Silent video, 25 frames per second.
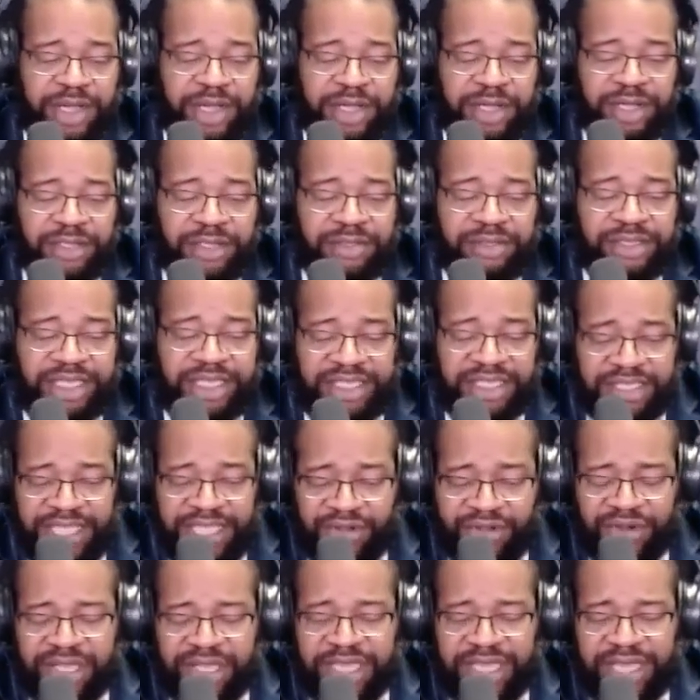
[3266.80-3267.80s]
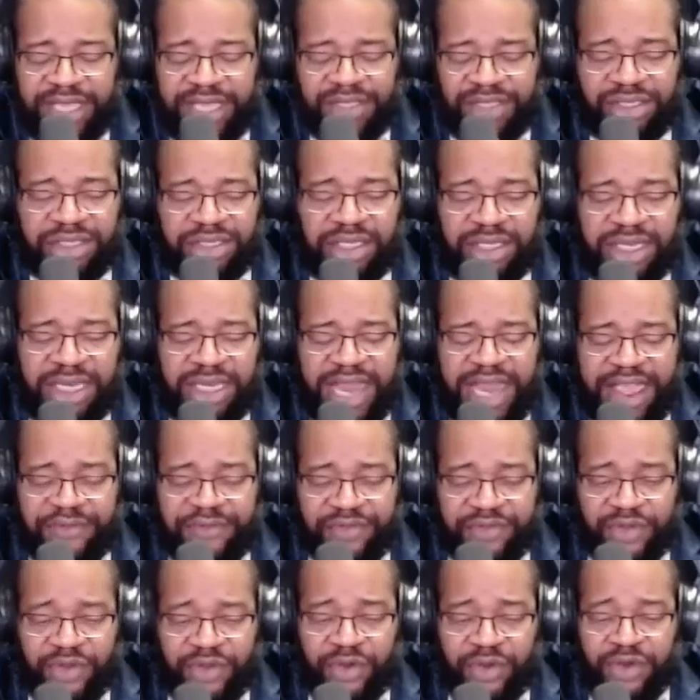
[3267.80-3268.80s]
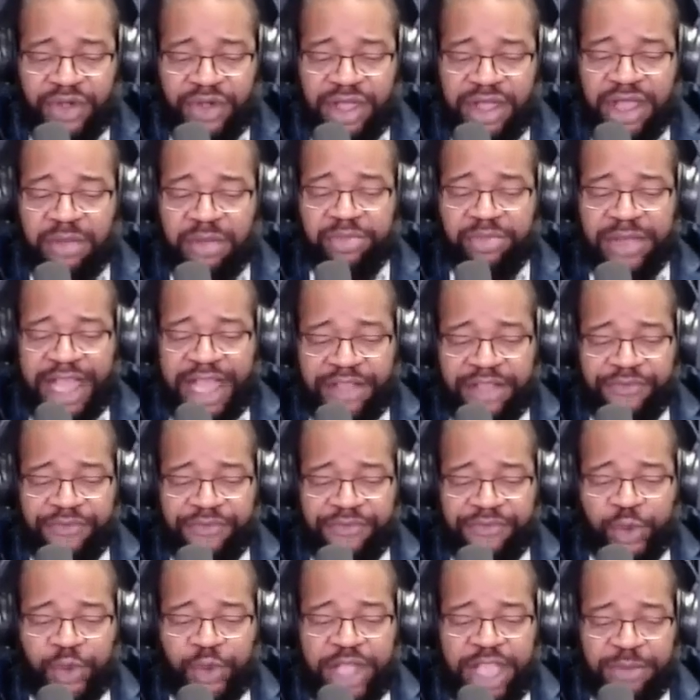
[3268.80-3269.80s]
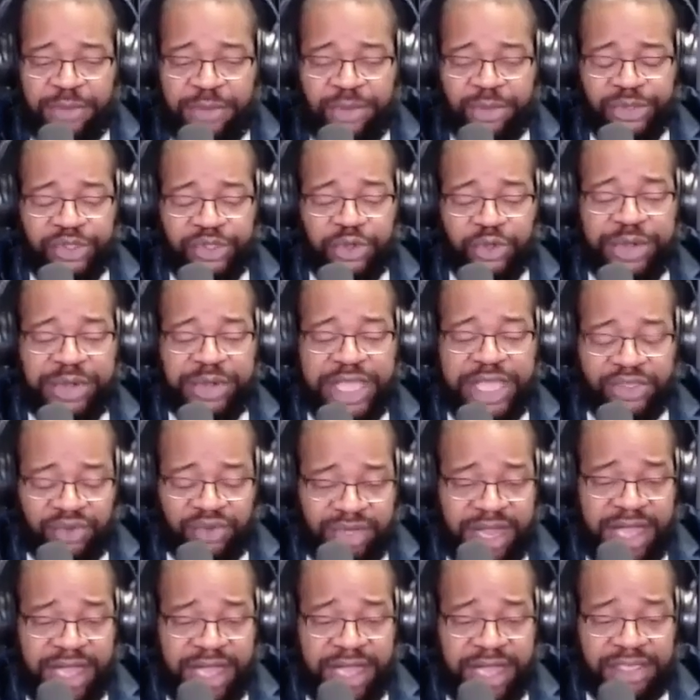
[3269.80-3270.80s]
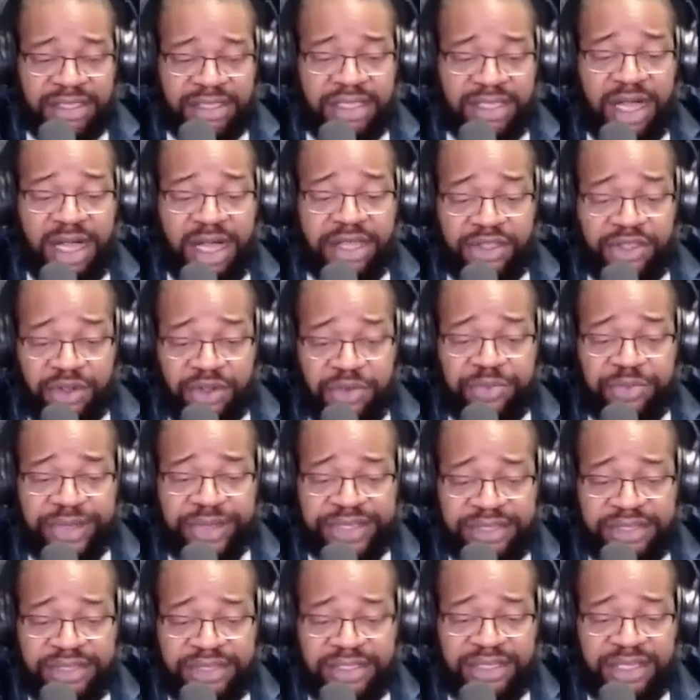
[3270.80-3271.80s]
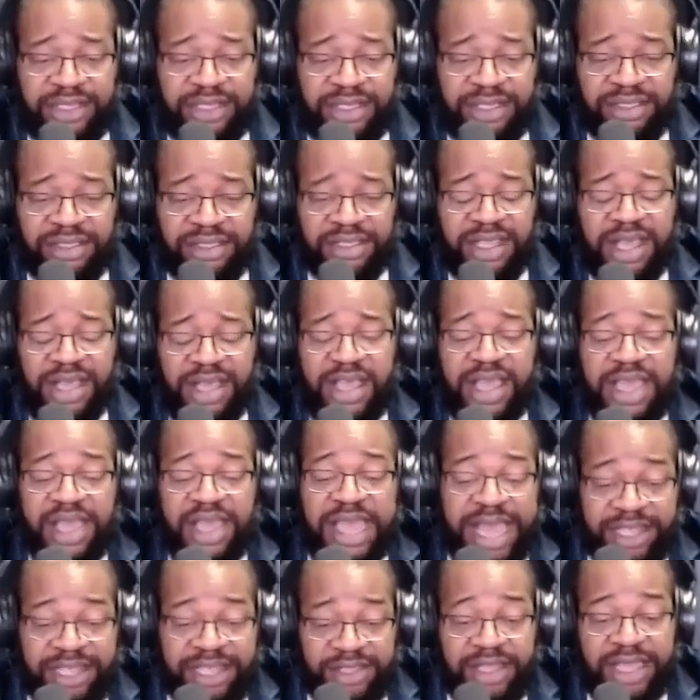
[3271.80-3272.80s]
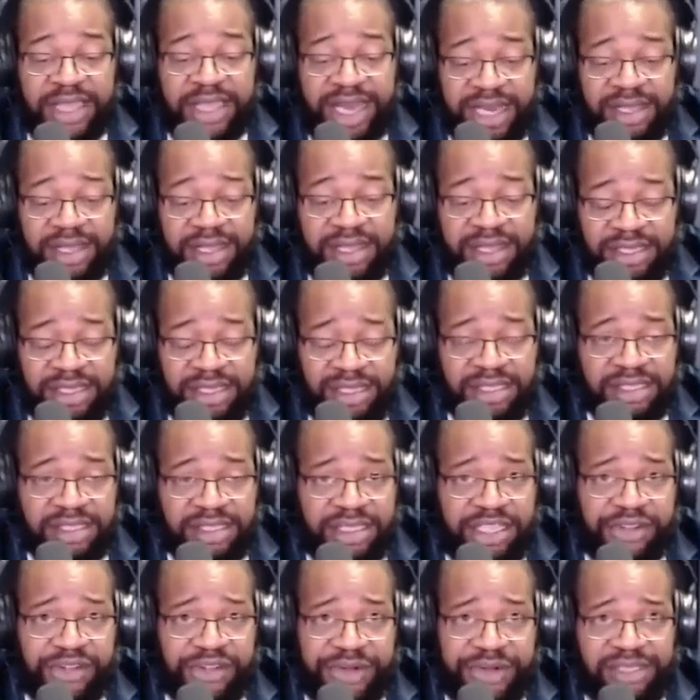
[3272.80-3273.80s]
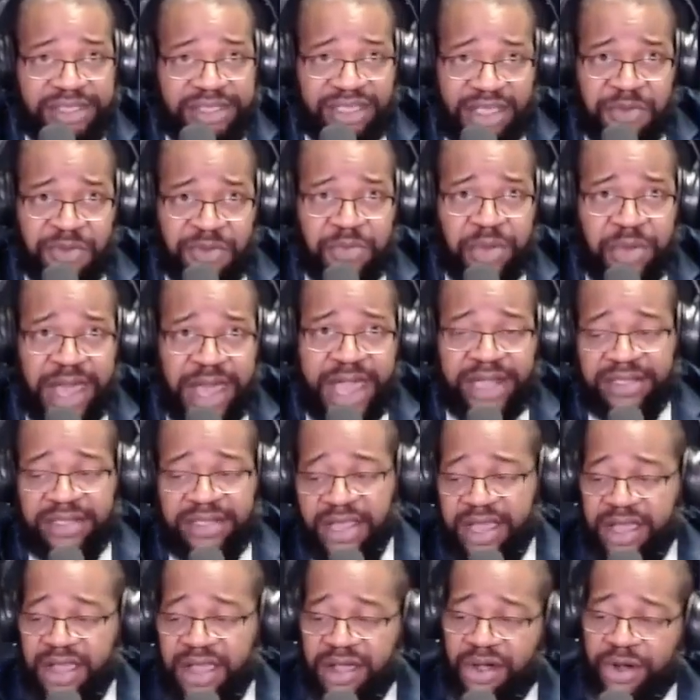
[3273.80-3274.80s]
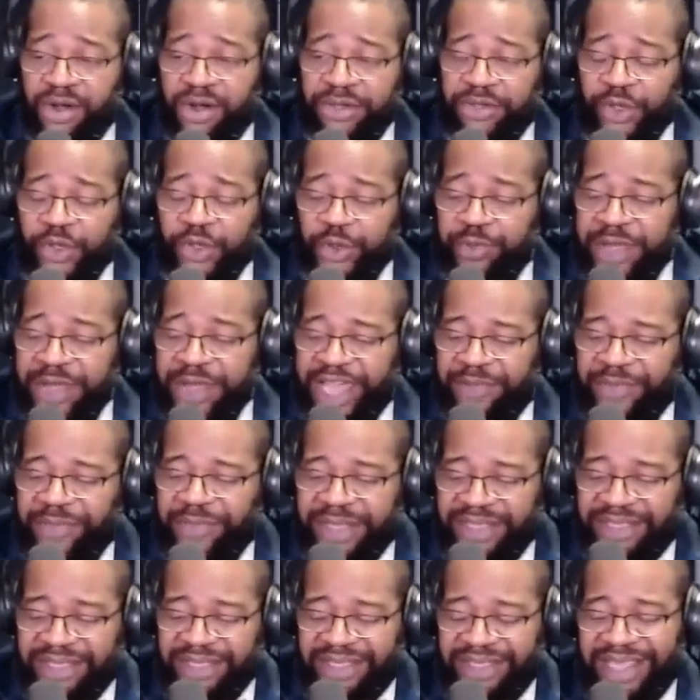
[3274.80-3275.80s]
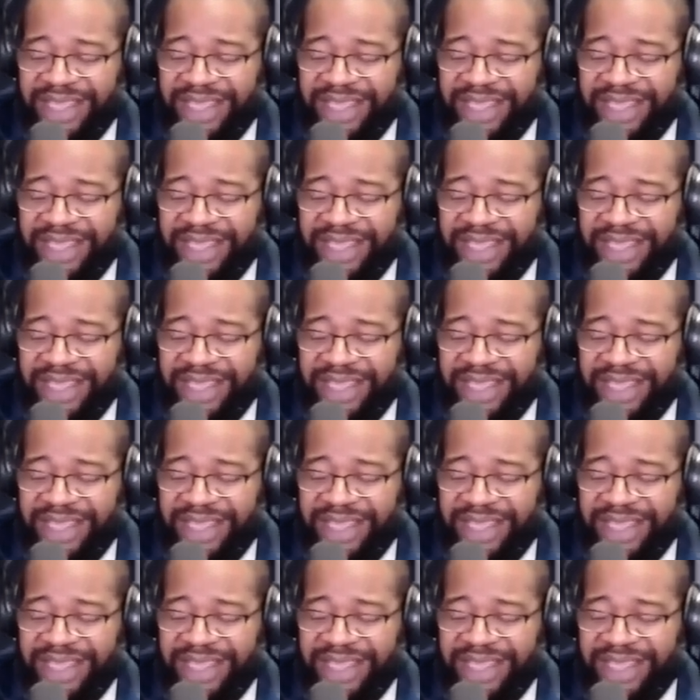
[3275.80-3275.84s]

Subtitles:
desegregation, and after black folks were able to patronize other businesses, it had a deleterious impact on those black businesses.